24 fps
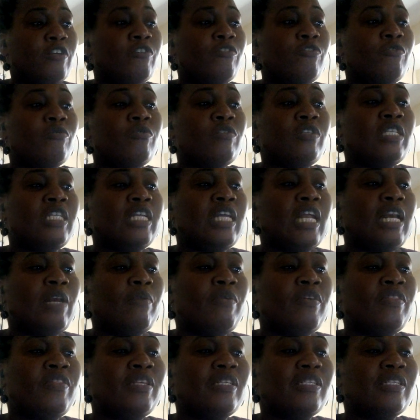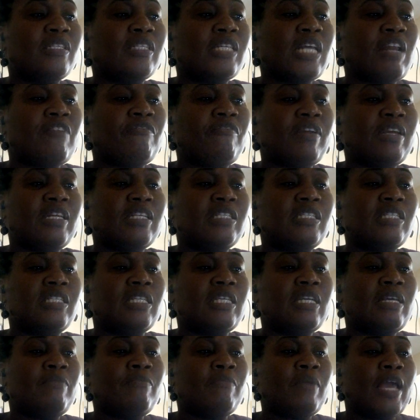to deal with self
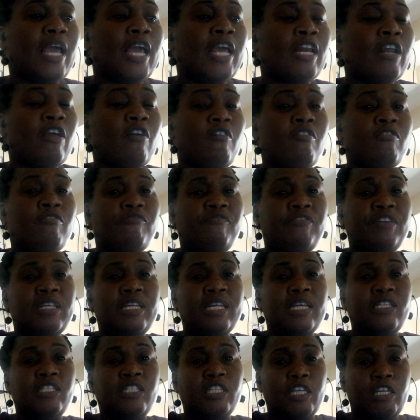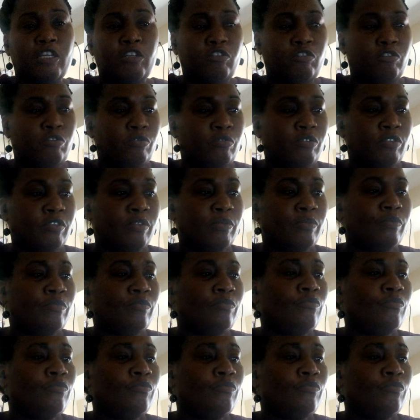esteem and confidence issues.